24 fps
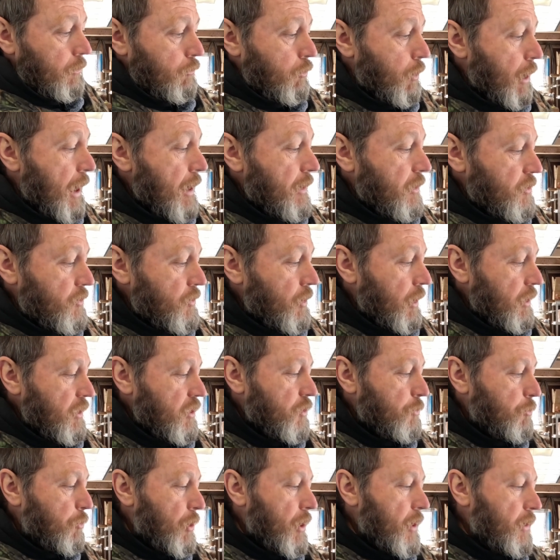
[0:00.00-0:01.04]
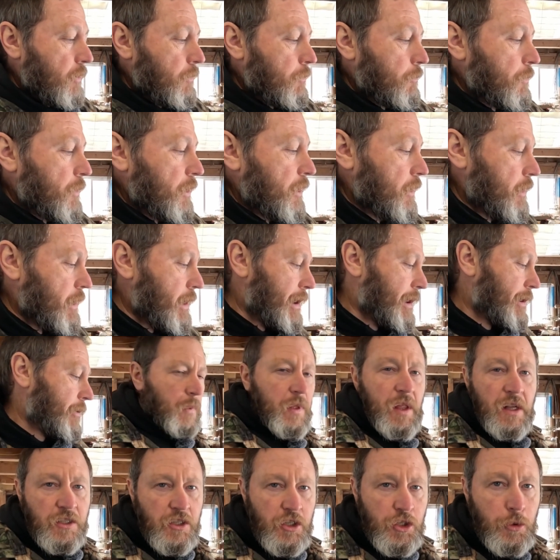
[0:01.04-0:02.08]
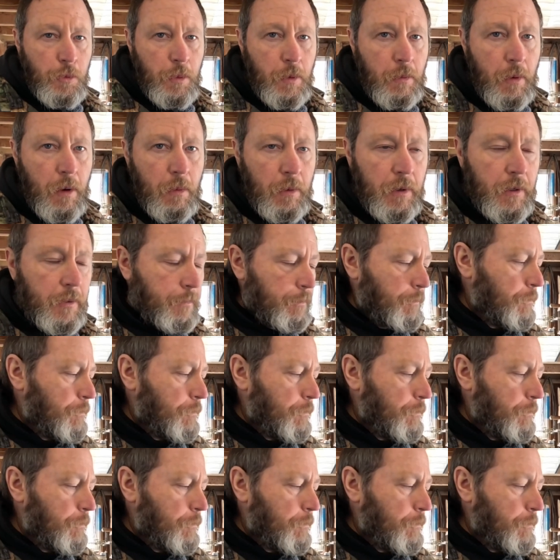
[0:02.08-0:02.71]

crack's not spreading, but that's a super bummer.